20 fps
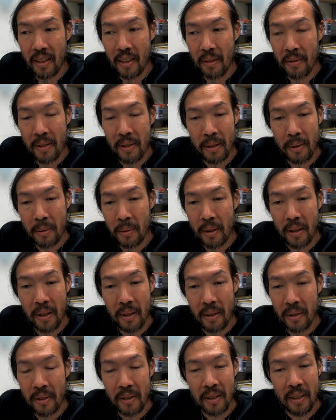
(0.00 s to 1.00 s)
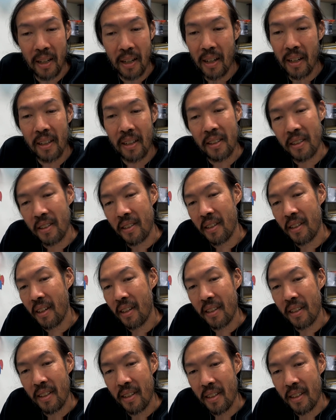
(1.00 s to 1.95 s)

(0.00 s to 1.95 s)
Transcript: I'm just one of those guys that